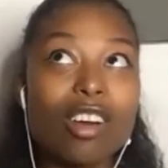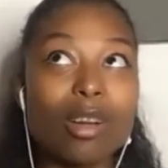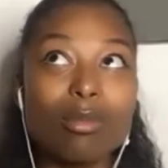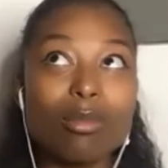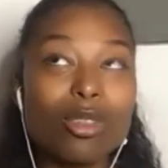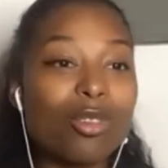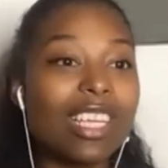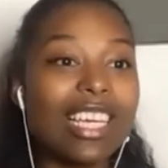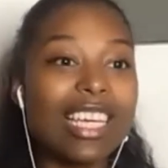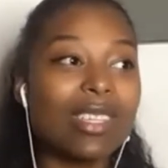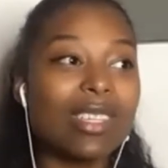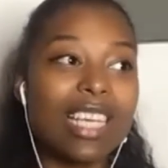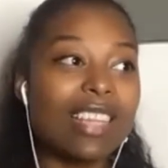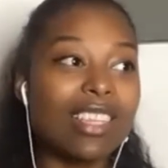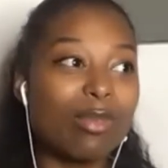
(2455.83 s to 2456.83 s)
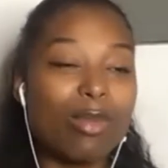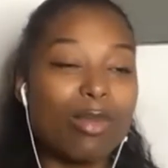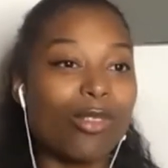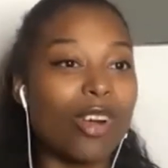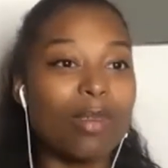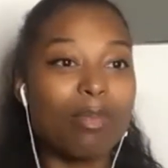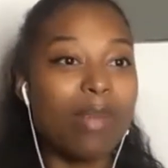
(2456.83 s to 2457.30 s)
I'm sure he even
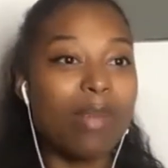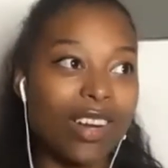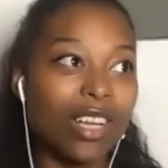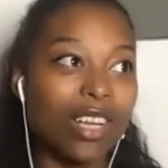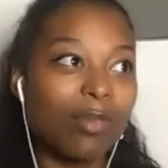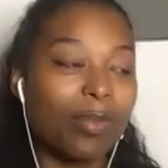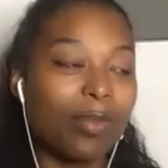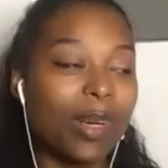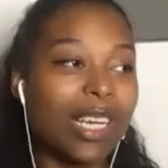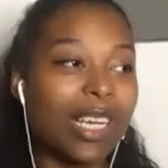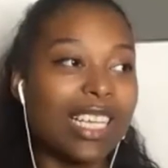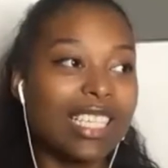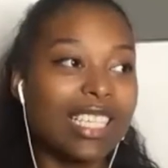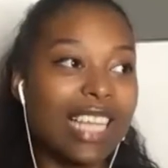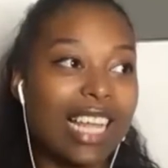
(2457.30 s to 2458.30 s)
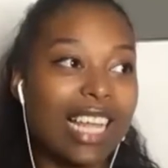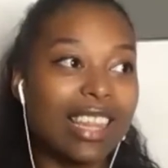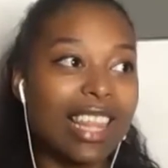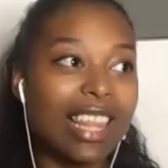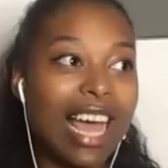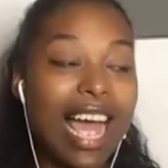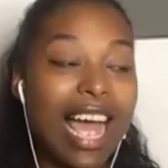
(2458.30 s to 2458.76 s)
said this to me before I'd maybe even my
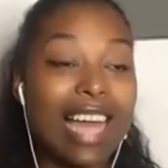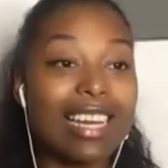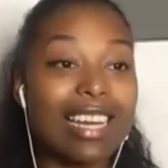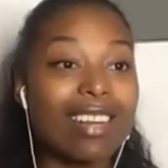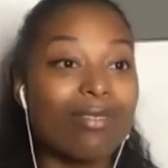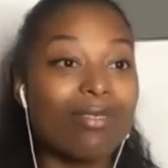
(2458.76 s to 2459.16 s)
first period,